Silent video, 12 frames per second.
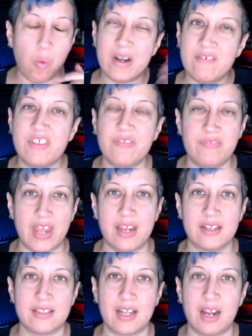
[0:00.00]
One of the
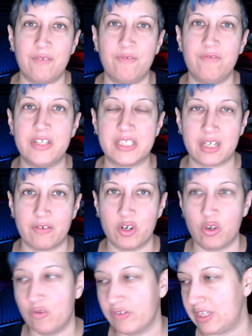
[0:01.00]
things that I've
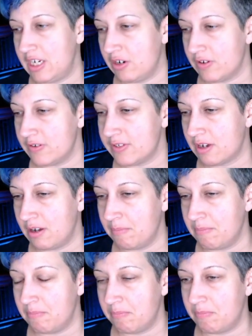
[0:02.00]
discovered over the years
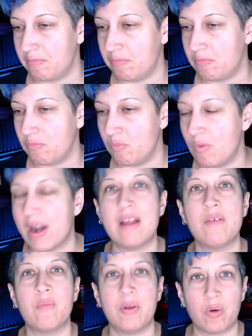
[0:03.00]
um,
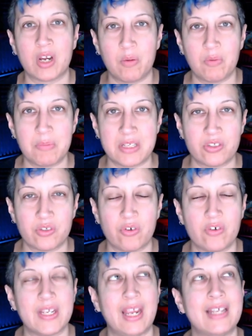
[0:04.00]
when I when working with
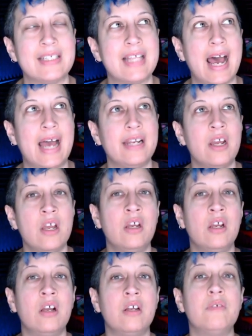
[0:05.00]
business owners is that
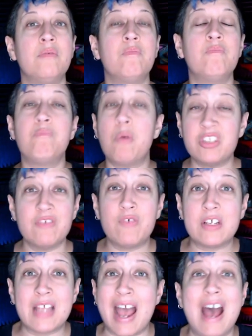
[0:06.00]

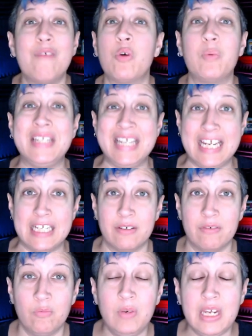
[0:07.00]
most of us have what we
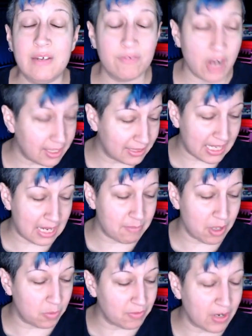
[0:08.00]
need. We've got
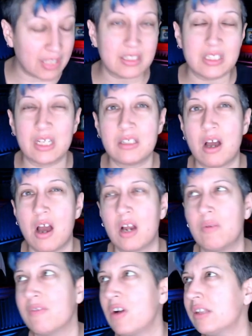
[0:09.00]
the email, we've got the
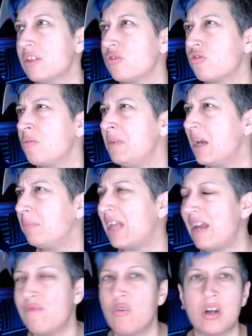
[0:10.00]
TikTok, we've got the social
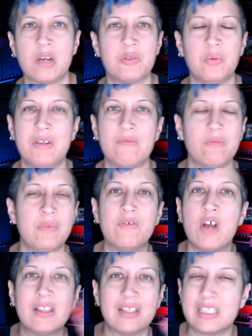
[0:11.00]
media platforms, we've,
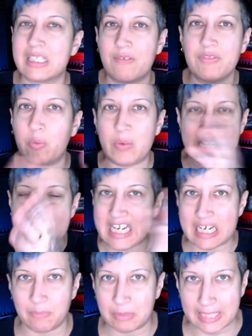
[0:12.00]
we've got the stuff that we
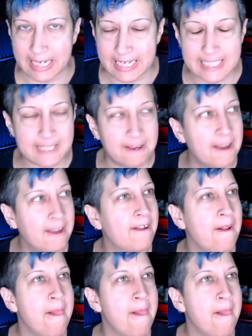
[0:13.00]
need in place,